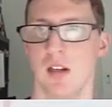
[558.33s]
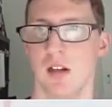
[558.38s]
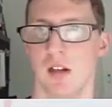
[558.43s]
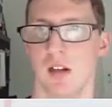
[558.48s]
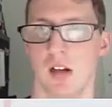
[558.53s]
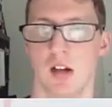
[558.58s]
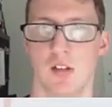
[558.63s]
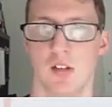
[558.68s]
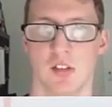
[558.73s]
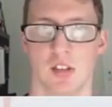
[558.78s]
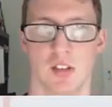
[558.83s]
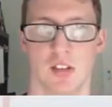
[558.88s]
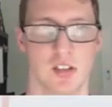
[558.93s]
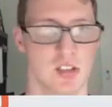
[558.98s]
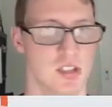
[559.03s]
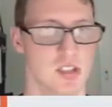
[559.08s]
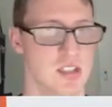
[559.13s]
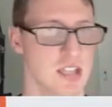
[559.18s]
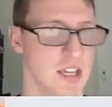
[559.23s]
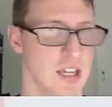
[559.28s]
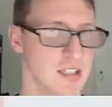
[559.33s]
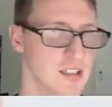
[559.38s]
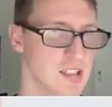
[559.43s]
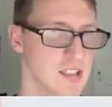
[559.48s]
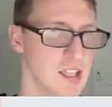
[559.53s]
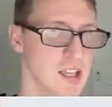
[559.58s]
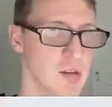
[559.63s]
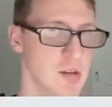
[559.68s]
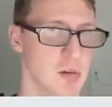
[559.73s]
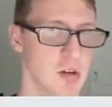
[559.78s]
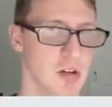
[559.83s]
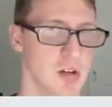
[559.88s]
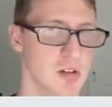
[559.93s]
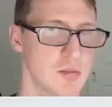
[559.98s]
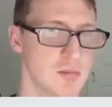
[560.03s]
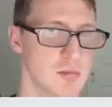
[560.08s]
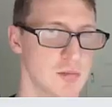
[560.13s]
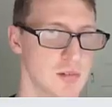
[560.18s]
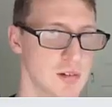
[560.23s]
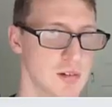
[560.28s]
I was going to just take the keyword
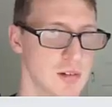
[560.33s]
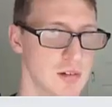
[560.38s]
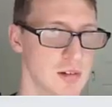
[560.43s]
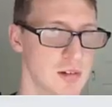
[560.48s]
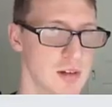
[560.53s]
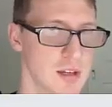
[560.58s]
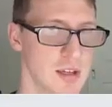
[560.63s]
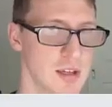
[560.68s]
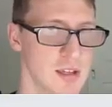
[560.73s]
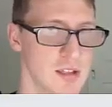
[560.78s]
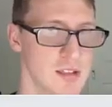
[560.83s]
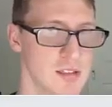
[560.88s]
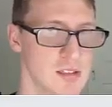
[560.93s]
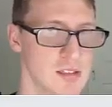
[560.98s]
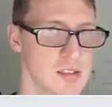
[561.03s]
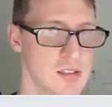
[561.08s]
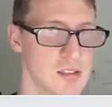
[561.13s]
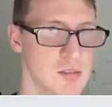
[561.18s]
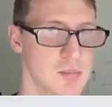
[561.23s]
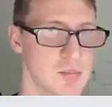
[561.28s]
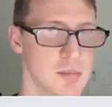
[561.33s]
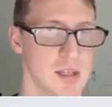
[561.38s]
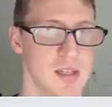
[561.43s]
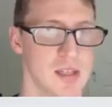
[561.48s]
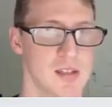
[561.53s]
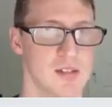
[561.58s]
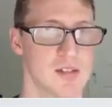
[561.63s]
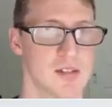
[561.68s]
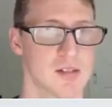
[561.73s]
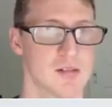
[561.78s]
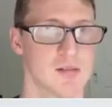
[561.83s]
eat to beat.